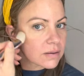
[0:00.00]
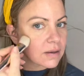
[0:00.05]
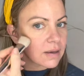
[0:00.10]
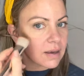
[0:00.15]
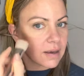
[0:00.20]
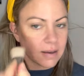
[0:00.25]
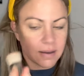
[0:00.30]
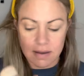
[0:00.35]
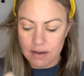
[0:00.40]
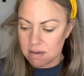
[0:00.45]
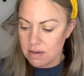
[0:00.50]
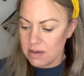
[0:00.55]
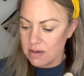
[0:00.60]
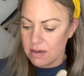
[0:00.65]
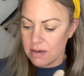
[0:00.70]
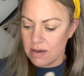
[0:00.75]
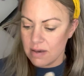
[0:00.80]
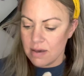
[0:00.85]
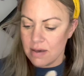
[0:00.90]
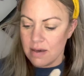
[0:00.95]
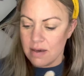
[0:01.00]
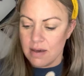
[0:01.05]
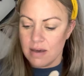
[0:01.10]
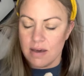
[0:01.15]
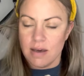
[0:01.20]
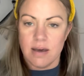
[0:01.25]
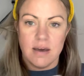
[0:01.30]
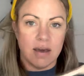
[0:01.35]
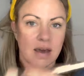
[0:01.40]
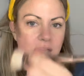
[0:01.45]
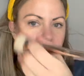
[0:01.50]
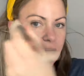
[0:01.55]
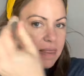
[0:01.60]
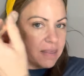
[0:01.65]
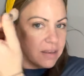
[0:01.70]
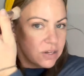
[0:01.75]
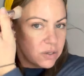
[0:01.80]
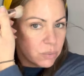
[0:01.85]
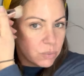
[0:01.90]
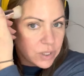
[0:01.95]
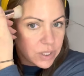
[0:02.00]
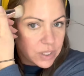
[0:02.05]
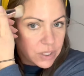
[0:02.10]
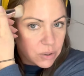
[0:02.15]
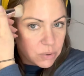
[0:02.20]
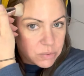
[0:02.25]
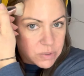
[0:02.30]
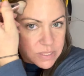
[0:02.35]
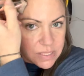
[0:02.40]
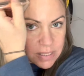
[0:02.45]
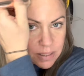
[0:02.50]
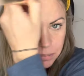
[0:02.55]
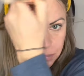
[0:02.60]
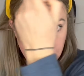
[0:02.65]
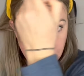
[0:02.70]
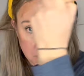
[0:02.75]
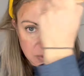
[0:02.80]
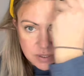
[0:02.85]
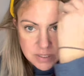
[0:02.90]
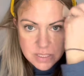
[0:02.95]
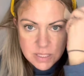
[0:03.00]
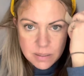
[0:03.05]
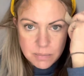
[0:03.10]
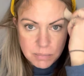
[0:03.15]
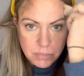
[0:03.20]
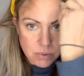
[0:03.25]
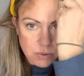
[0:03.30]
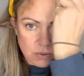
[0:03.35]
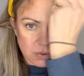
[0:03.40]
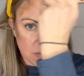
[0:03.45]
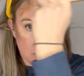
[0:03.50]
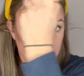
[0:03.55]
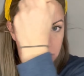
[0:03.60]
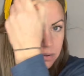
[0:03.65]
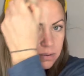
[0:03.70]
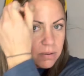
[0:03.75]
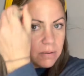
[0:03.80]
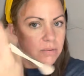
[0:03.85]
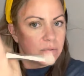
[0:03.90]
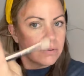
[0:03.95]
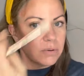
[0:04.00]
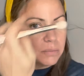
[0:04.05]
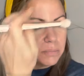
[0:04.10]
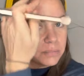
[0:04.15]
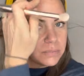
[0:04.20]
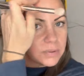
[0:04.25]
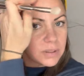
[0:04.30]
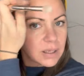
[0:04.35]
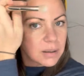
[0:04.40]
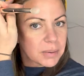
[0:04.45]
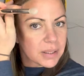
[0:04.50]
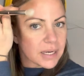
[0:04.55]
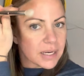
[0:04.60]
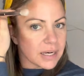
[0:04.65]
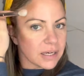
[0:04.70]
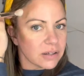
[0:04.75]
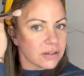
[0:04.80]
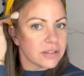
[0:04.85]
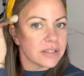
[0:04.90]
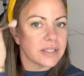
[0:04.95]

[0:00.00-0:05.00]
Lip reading: Okay, and then you want to go temple to temple. Oh, got my hair in